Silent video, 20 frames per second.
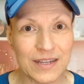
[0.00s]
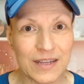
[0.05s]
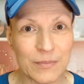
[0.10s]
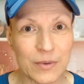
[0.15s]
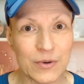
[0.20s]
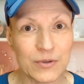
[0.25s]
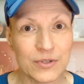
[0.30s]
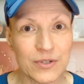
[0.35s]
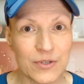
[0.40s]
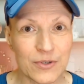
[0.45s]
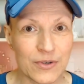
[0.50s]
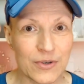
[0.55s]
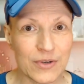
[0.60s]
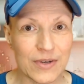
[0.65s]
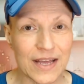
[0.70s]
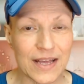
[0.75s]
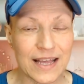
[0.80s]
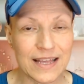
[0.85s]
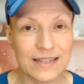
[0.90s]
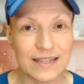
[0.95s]
Most new
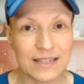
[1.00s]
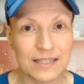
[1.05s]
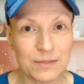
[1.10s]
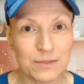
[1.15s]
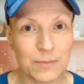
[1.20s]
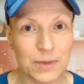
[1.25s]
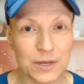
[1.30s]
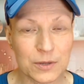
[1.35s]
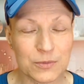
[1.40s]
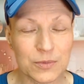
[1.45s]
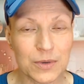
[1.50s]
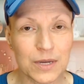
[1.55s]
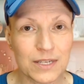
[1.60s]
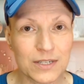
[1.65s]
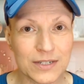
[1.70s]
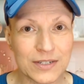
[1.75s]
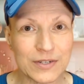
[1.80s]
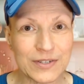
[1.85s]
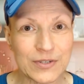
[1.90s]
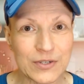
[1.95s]
creators spend
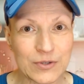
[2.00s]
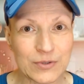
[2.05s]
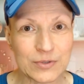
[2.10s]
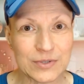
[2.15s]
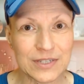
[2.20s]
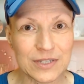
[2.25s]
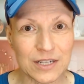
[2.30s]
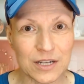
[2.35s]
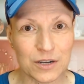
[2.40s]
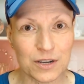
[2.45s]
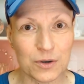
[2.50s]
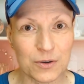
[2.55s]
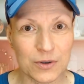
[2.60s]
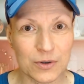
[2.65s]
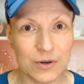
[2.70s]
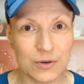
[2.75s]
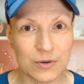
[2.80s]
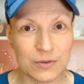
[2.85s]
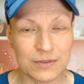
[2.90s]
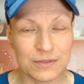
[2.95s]
weeks just choosing a
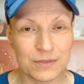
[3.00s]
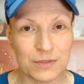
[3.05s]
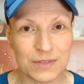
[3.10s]
logo.